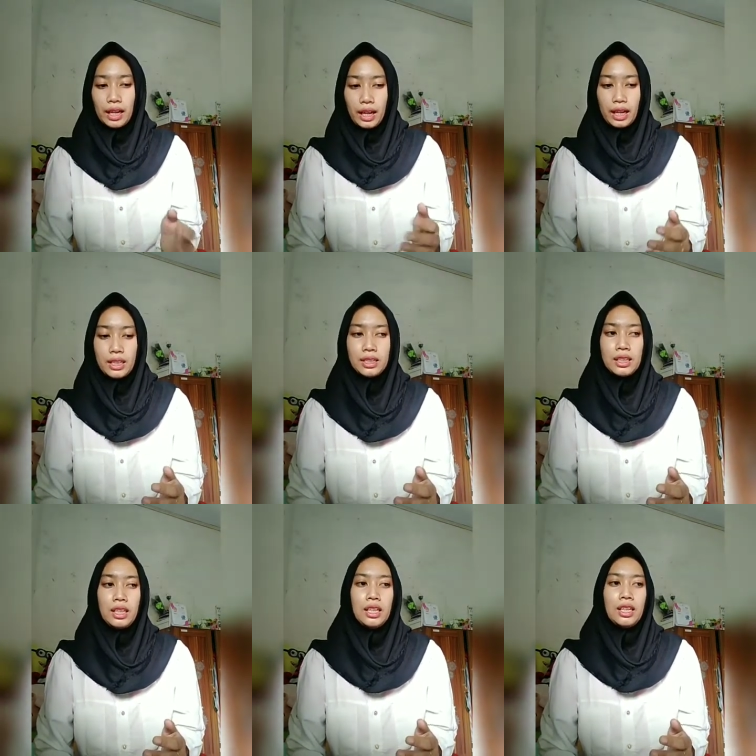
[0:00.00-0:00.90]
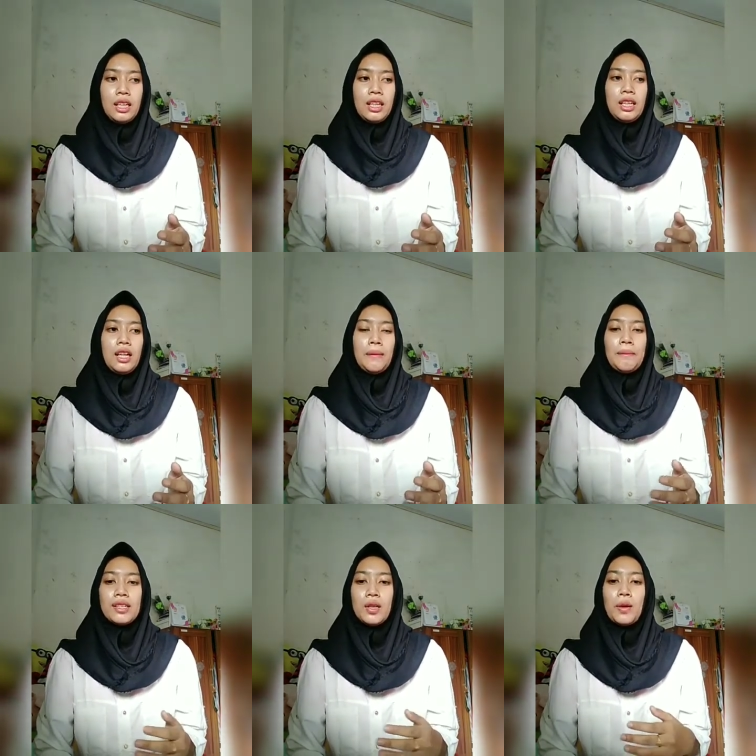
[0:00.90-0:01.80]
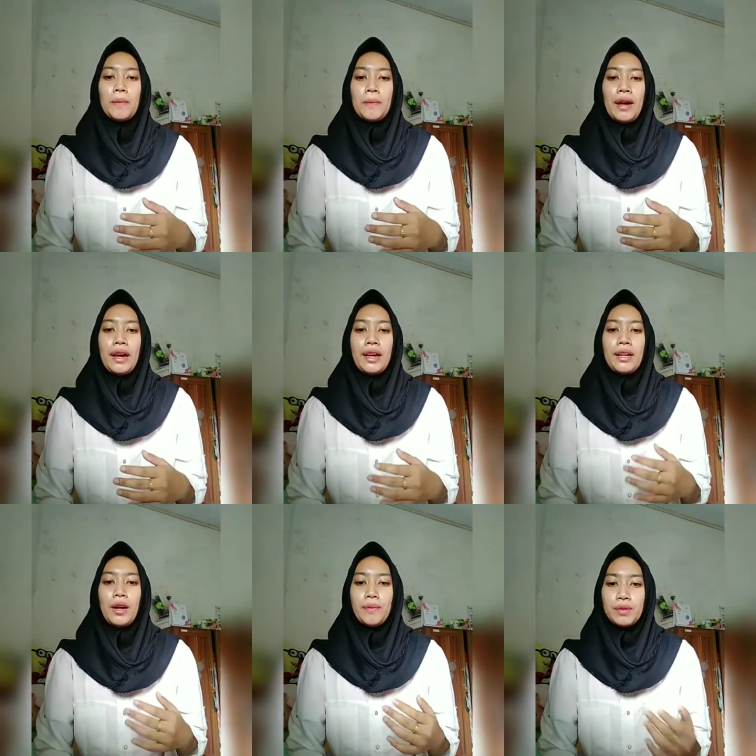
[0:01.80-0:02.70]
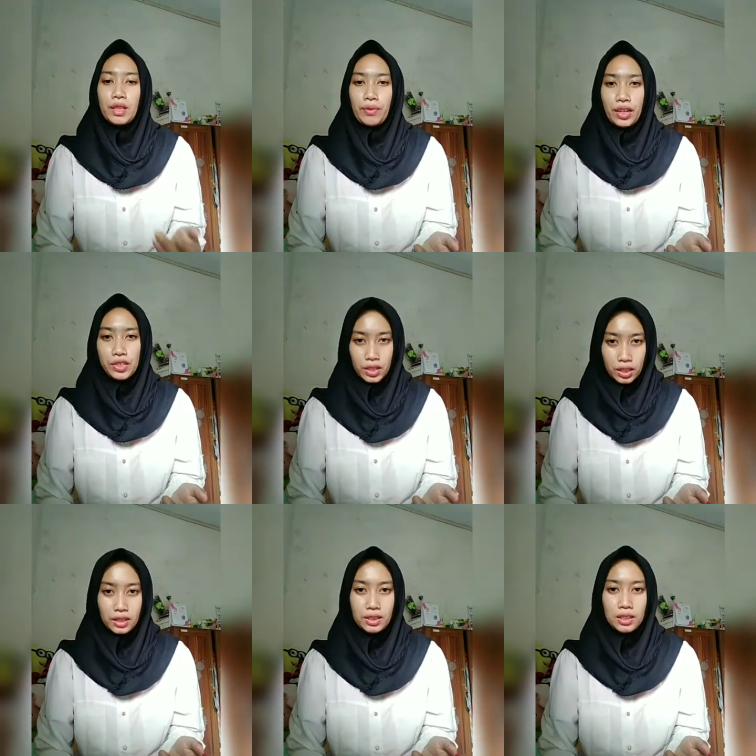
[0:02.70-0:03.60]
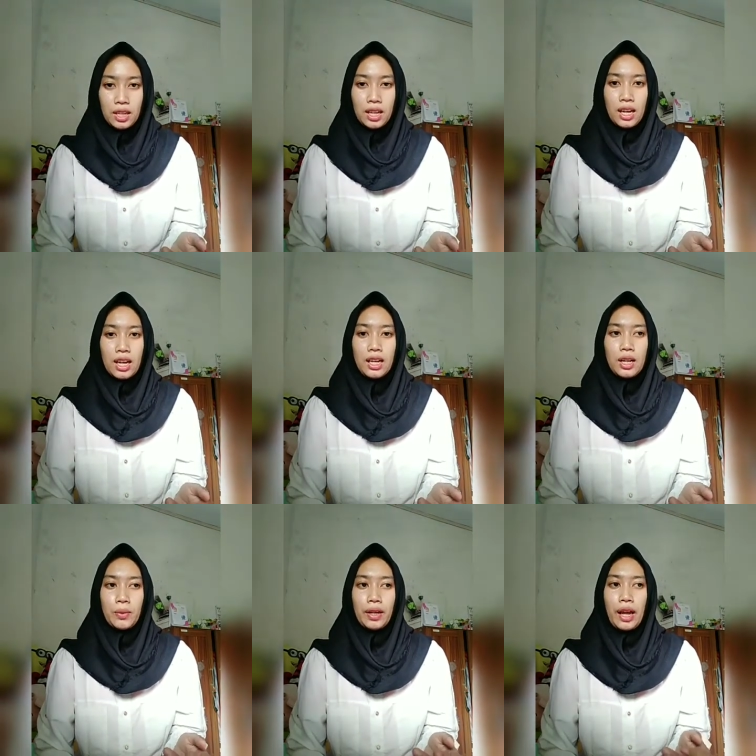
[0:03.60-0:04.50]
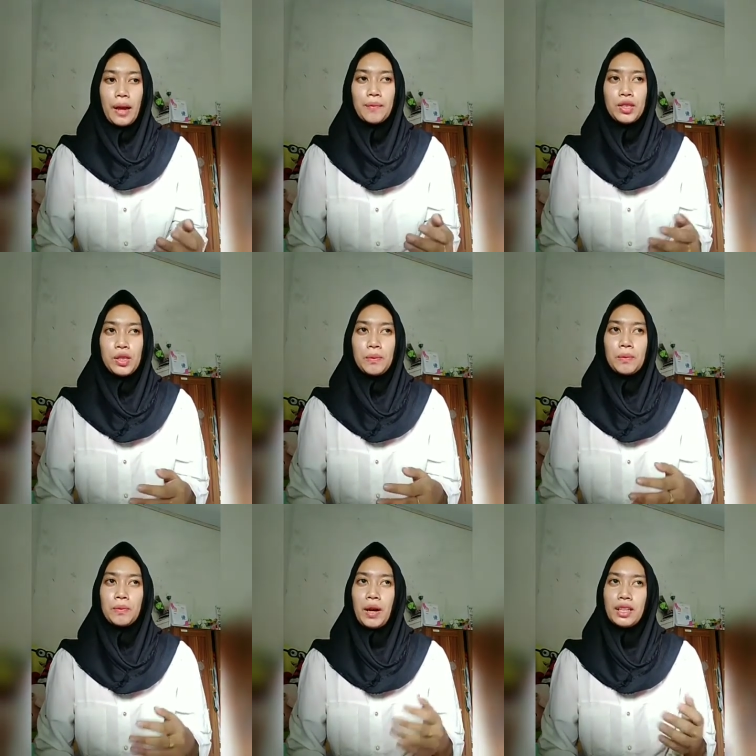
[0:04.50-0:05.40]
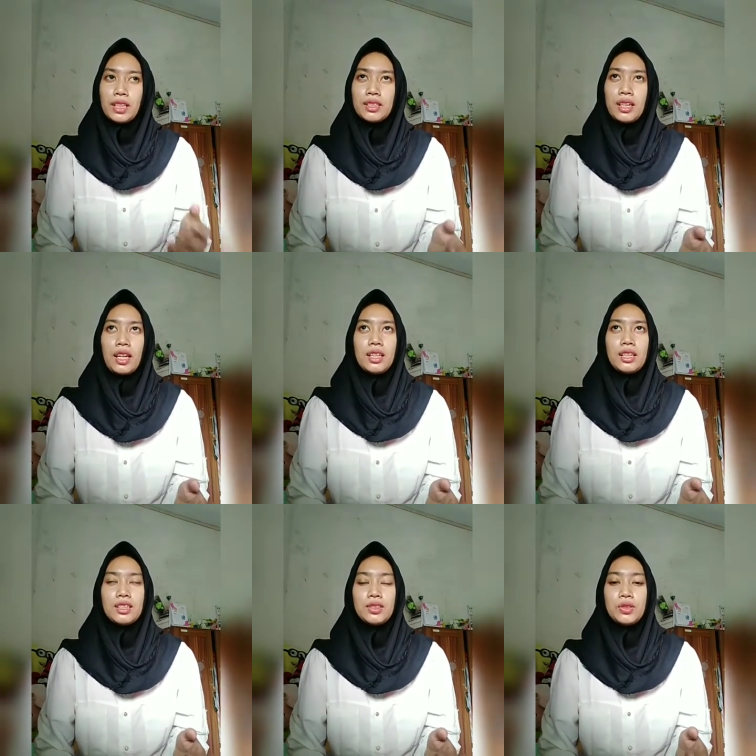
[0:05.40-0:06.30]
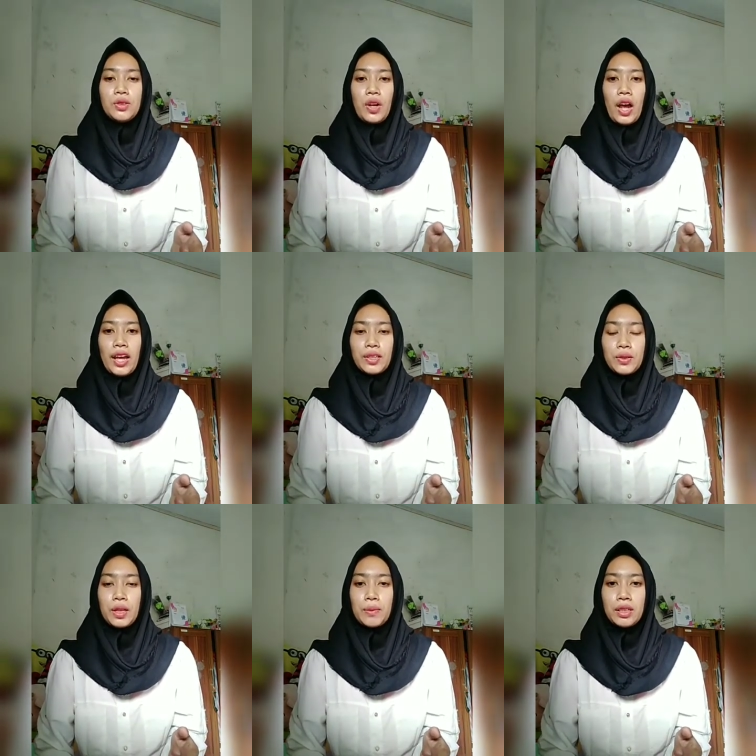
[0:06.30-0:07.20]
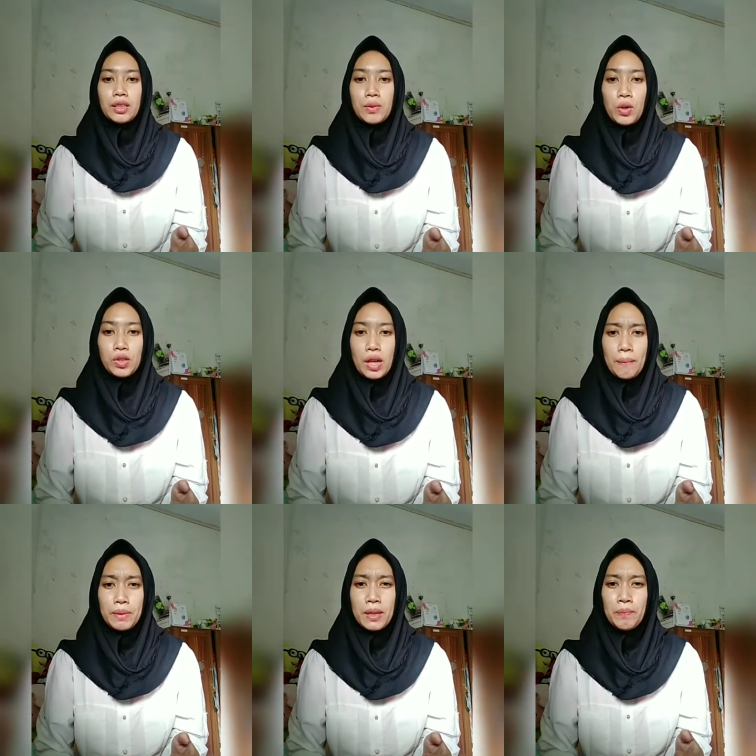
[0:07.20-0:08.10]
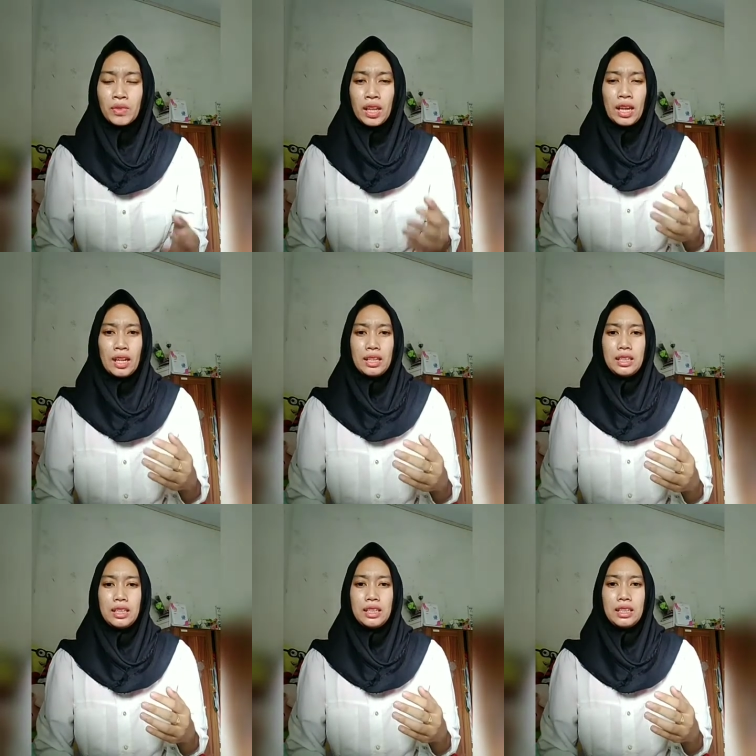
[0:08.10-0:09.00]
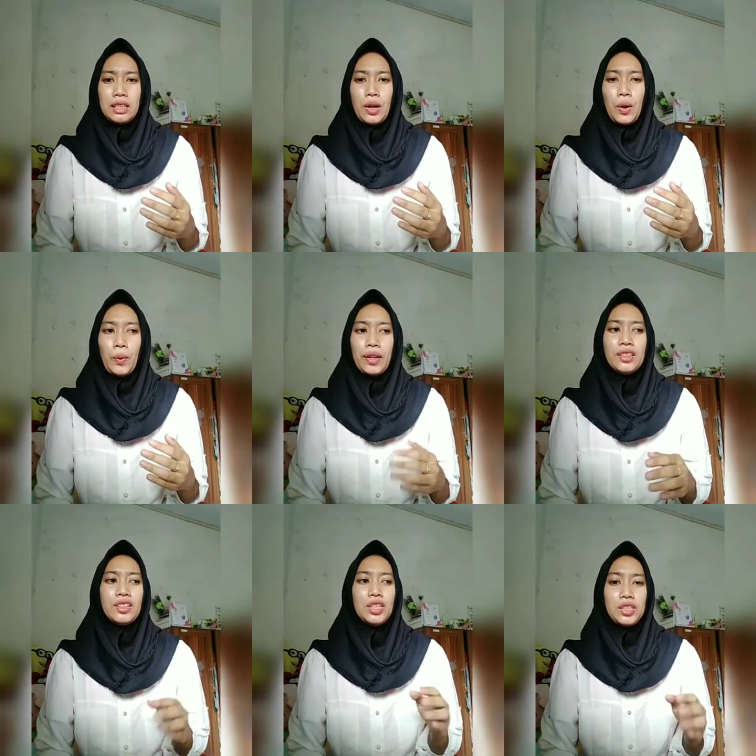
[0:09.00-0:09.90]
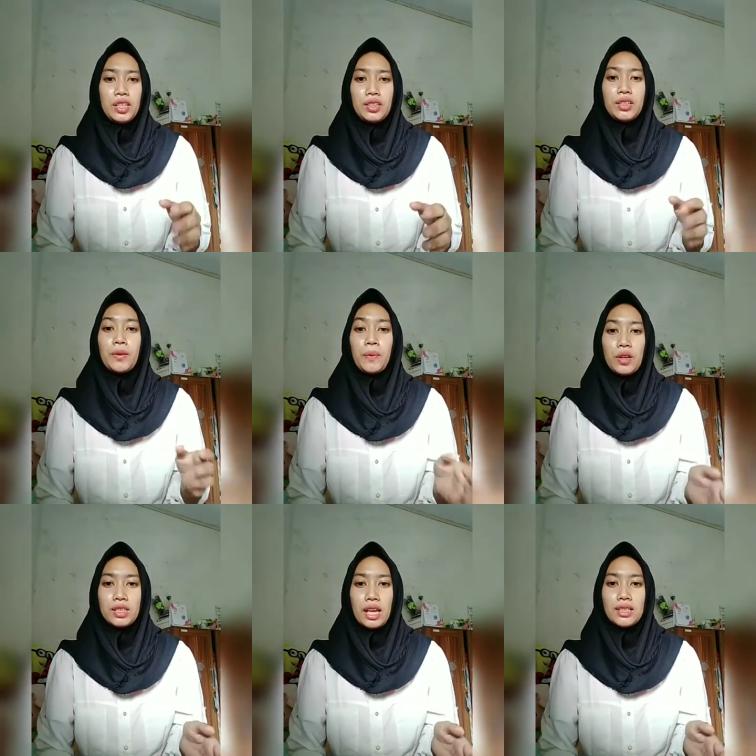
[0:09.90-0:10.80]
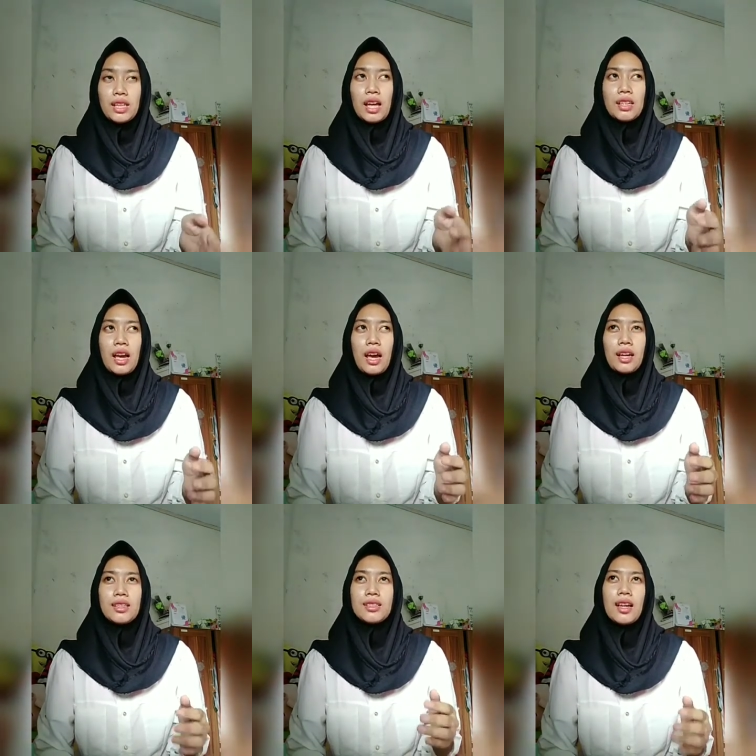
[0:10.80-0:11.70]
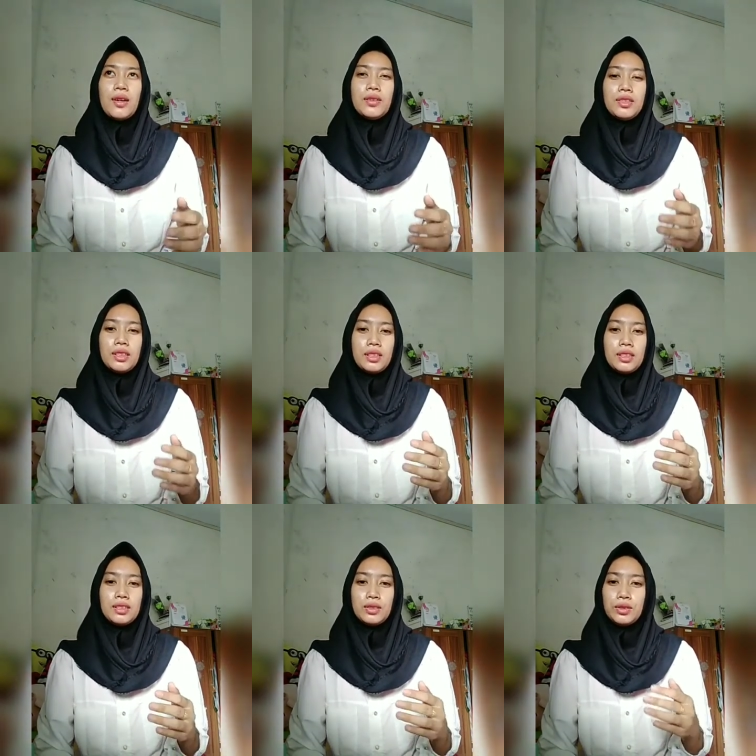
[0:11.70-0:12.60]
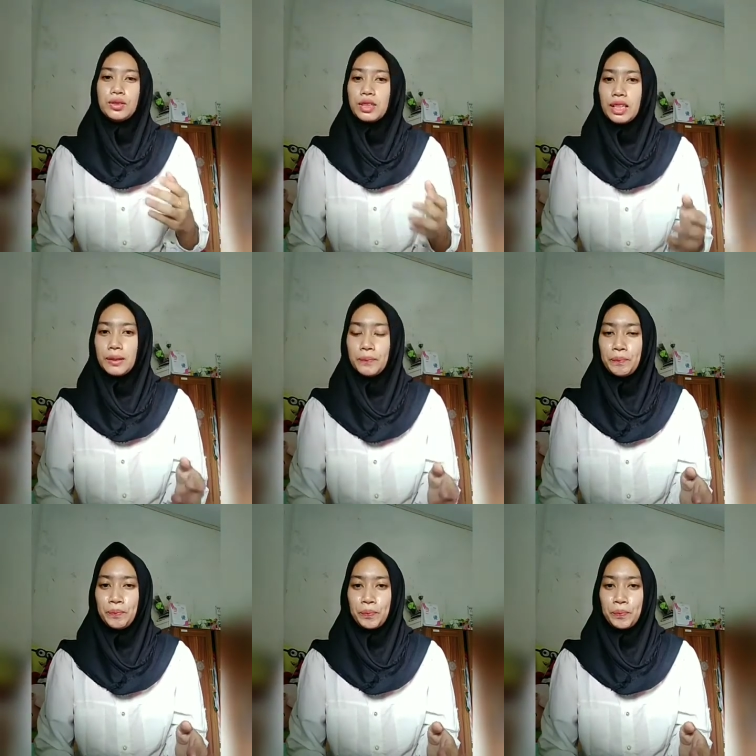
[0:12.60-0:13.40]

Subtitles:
And based on my observation, when I'm teaching practice in junior high school number 30 Jambi, when teaching learning process, I saw the student,